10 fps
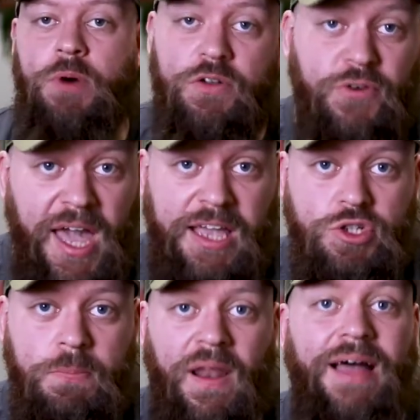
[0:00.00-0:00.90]

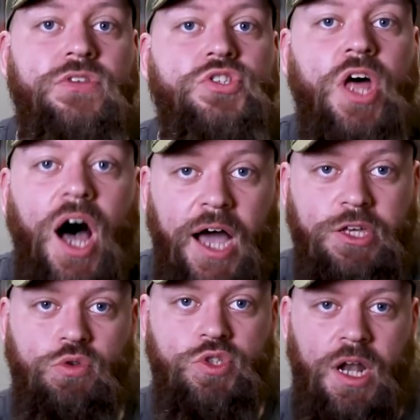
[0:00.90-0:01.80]
modification plans that I
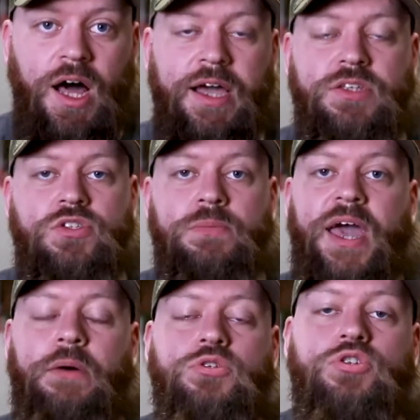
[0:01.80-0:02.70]
utilise to
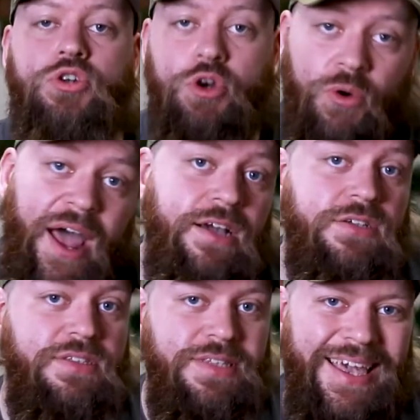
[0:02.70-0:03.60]
be able to
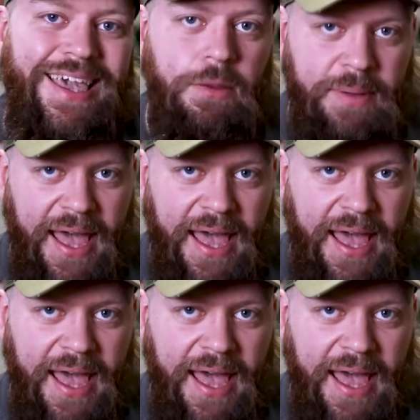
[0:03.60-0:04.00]
correct digging